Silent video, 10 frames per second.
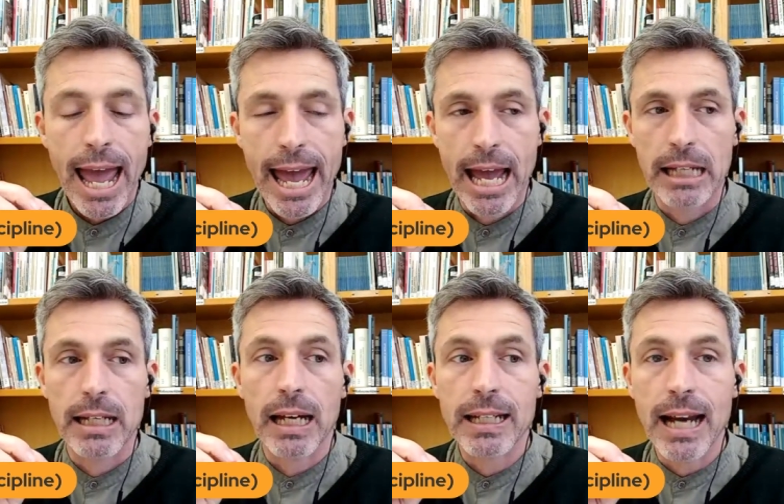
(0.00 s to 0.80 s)

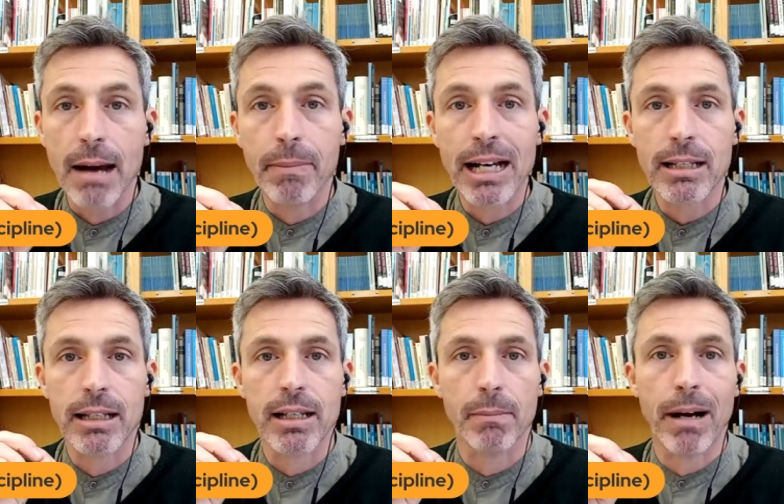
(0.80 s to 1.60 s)
And tapas
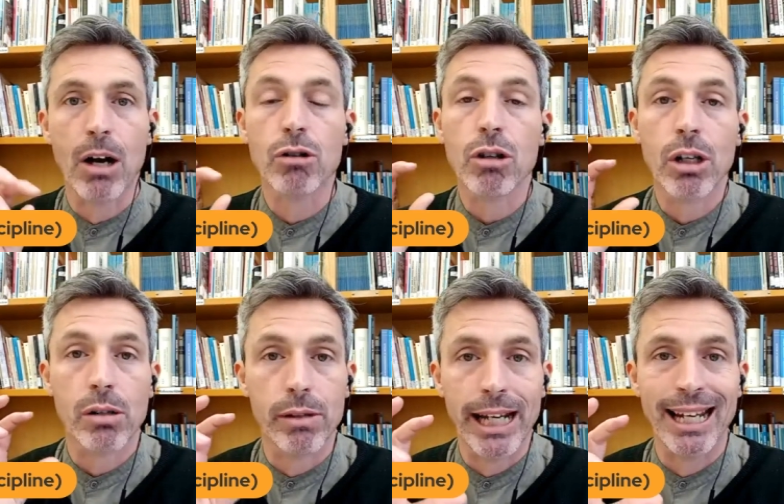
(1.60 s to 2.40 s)
is about
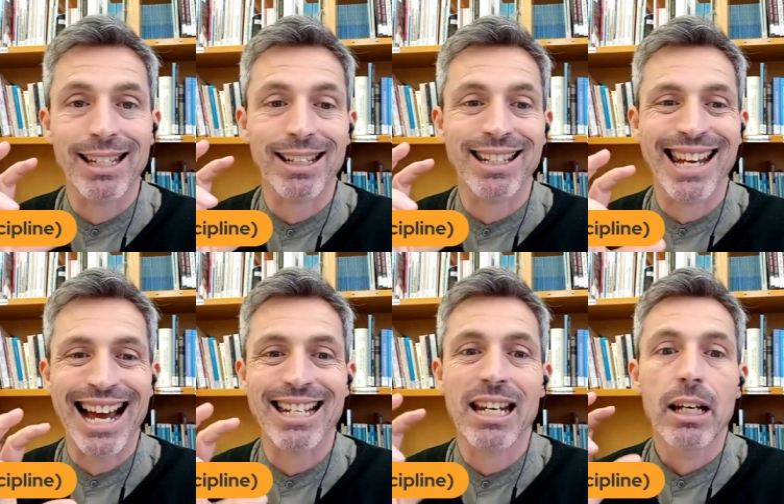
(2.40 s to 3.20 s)
creating
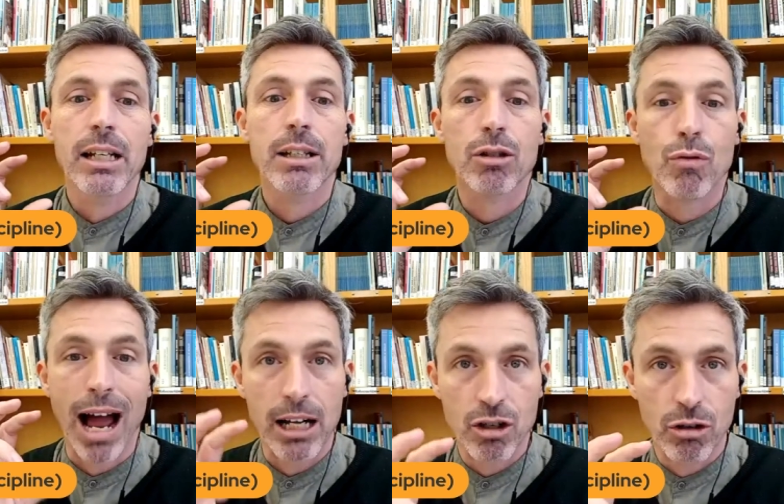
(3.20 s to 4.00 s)
that
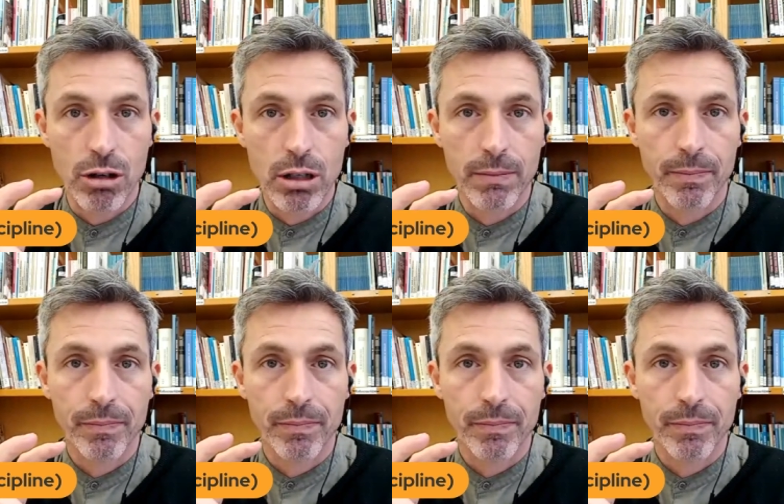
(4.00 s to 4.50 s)
structure,